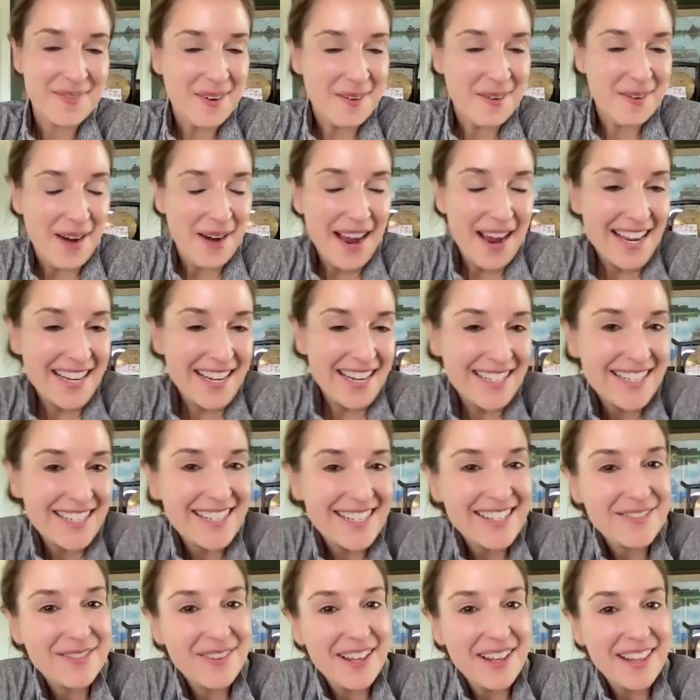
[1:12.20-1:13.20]
Great.
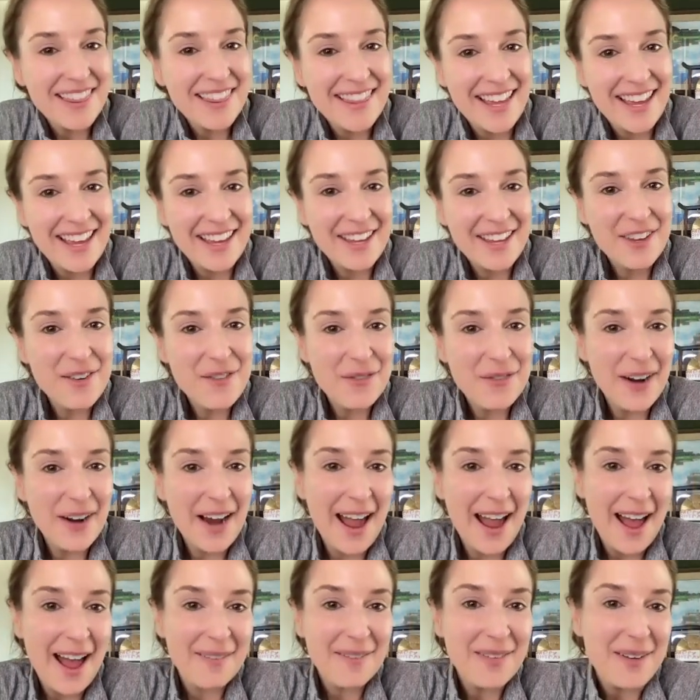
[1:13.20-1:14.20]
Well, thank you for
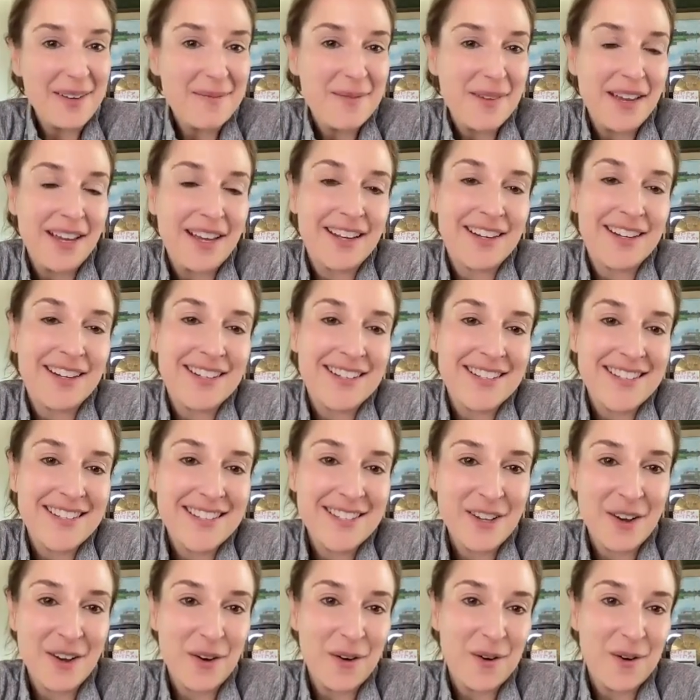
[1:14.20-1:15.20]
having me. It is
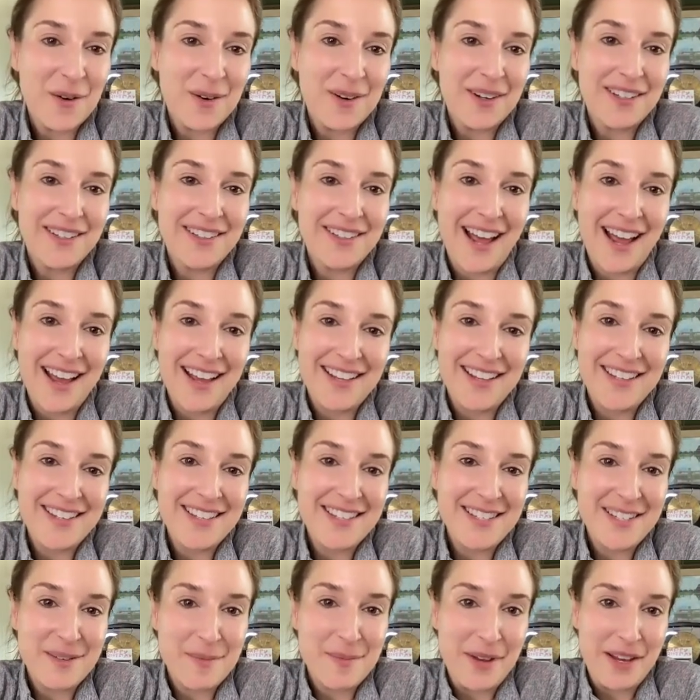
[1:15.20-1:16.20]
so nice
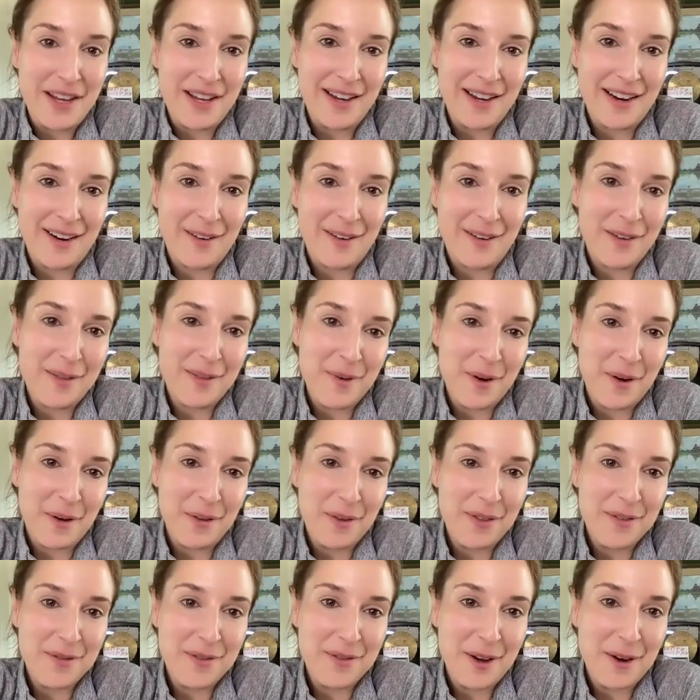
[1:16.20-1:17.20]
to be here with
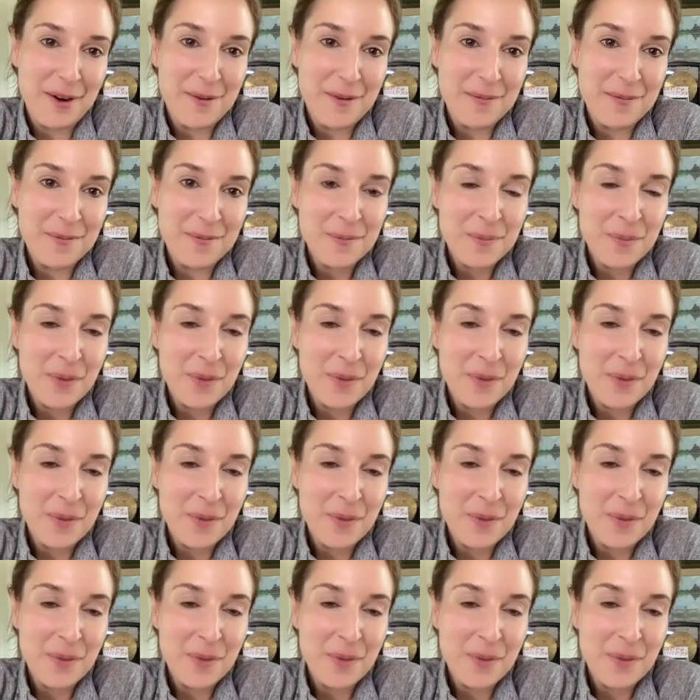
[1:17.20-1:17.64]
both of you.